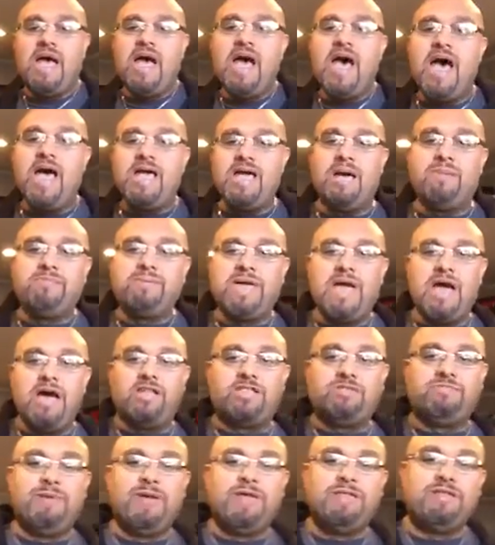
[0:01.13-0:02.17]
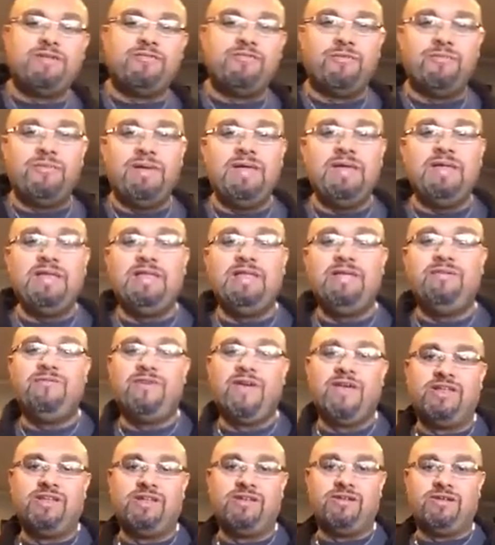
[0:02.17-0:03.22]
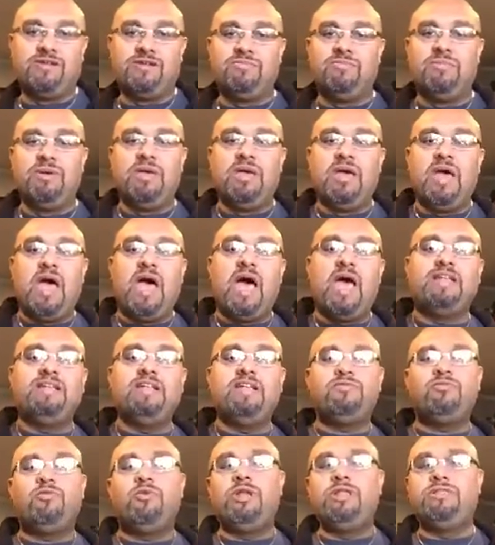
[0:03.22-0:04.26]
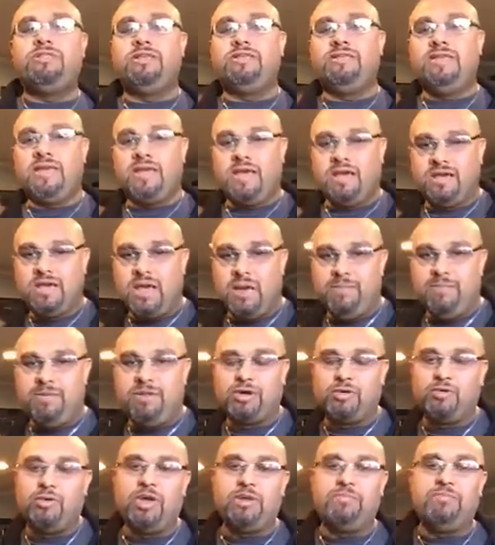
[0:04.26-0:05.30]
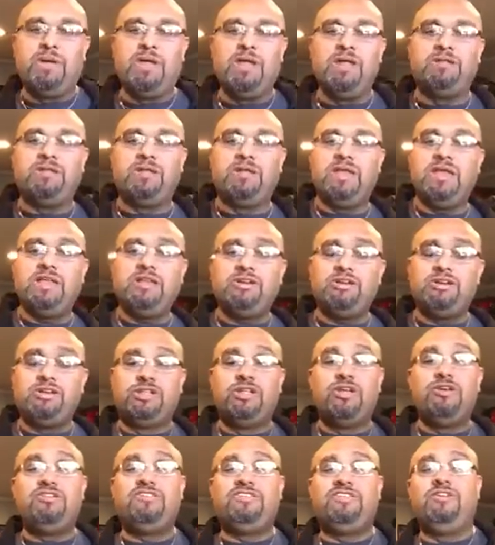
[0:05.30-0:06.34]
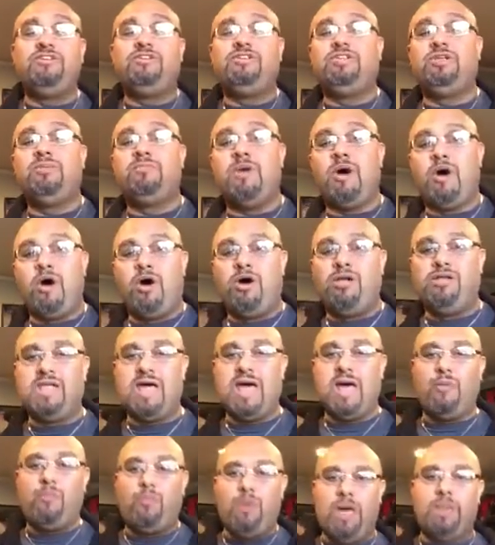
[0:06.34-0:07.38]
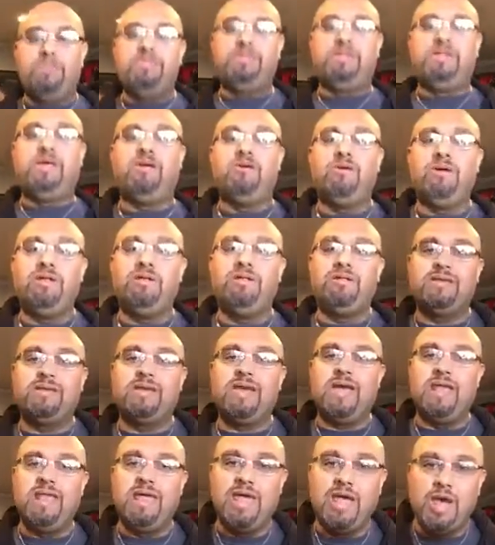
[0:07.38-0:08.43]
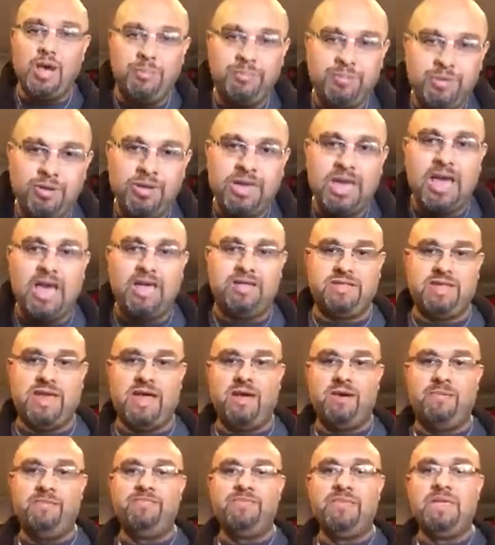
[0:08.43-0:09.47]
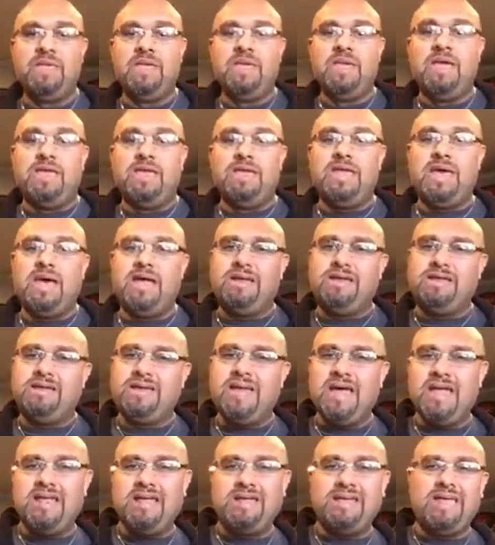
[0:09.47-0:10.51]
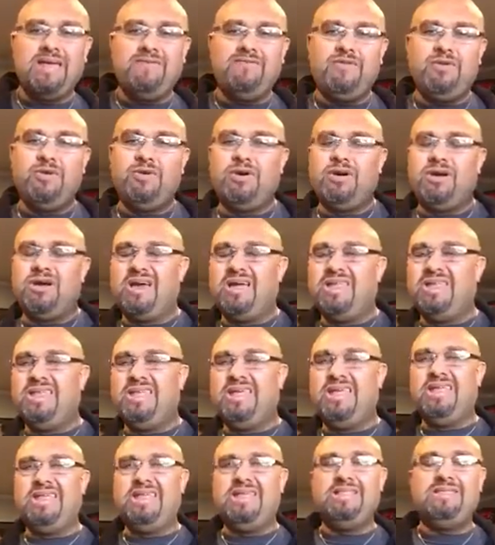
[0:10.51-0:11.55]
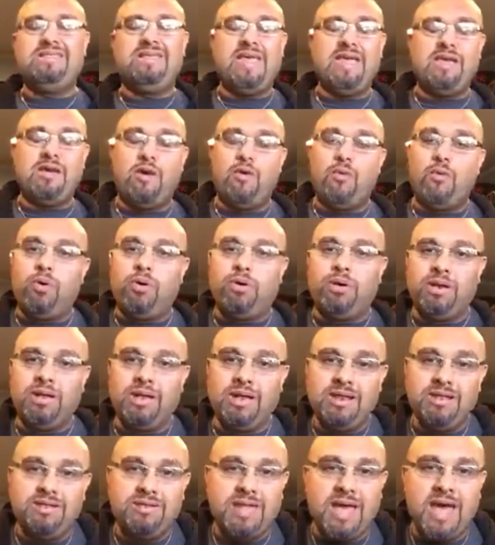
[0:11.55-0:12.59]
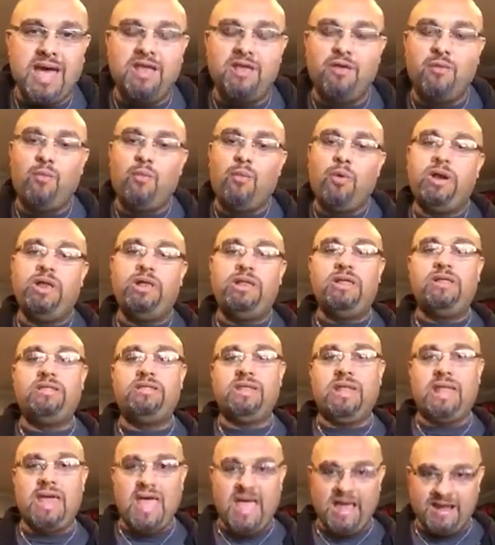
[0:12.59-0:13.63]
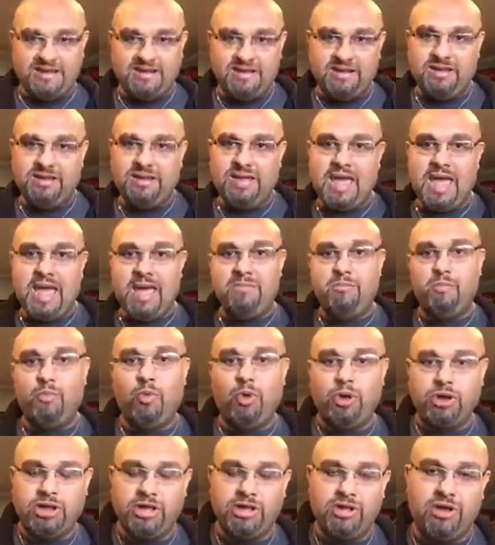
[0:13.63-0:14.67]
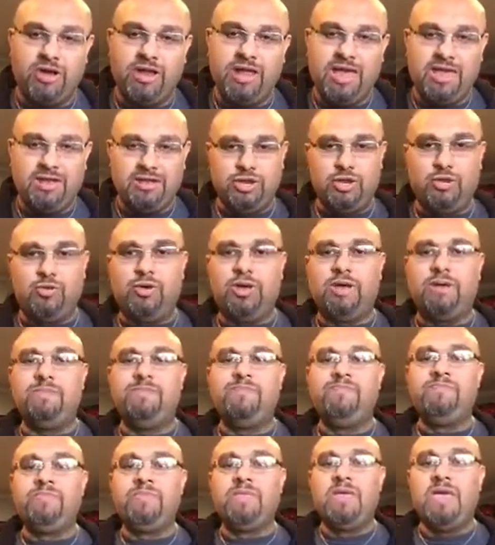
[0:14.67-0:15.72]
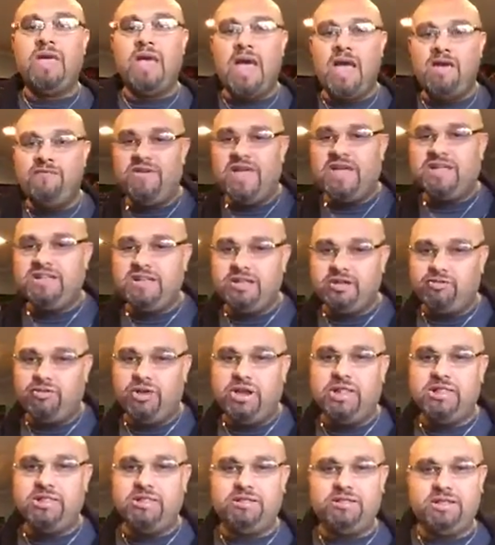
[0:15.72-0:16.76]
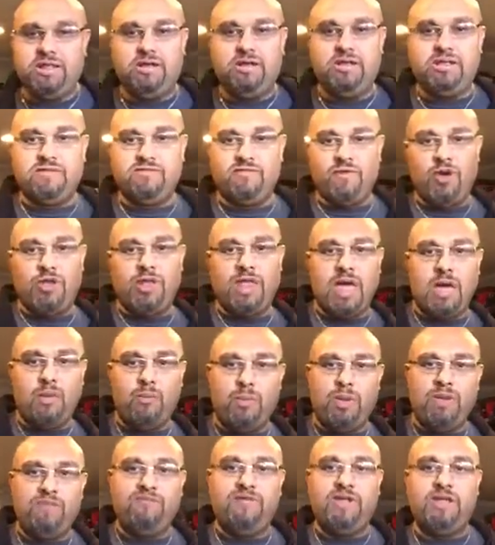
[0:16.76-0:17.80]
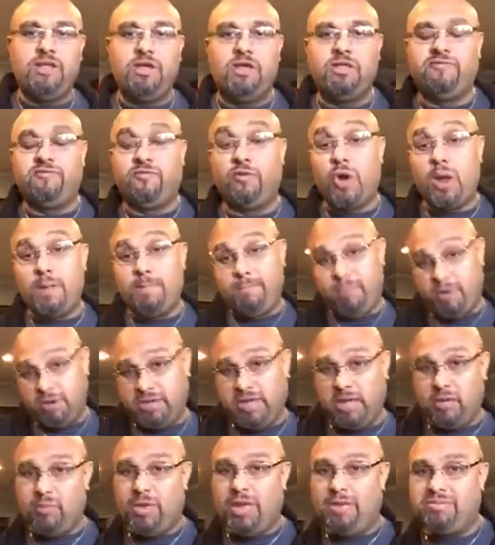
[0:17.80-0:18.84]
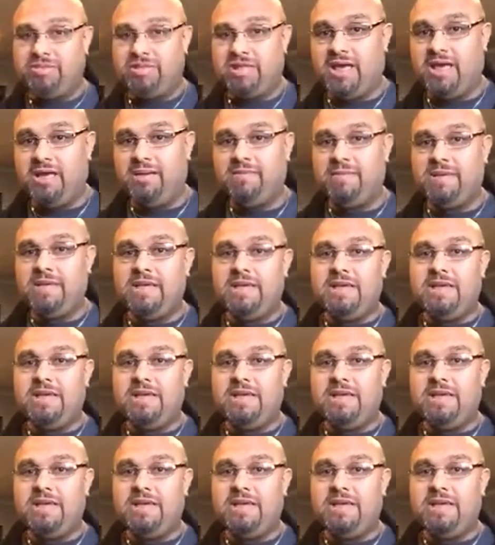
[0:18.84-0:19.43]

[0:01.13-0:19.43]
Hi, I'm Kyle Spencer from E&D Ventures. I just wanted to take a couple of quick minutes and introduce you to my online web series to kind of help you guys out. Now, to kind of give you an intake on an insight on what it is that I actually am working on and doing, I've actually created a series of online web videos for our booking website.